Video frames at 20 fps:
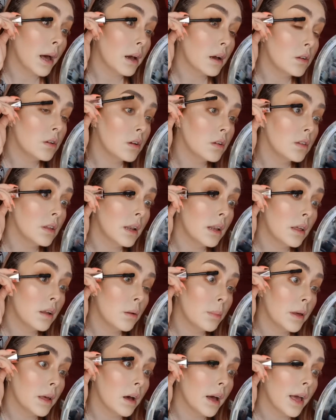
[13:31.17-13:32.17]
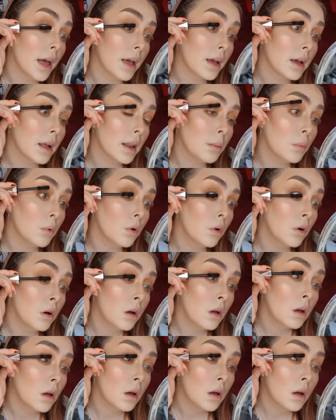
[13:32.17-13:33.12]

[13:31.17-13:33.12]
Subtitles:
back just a little bit, I angle it more,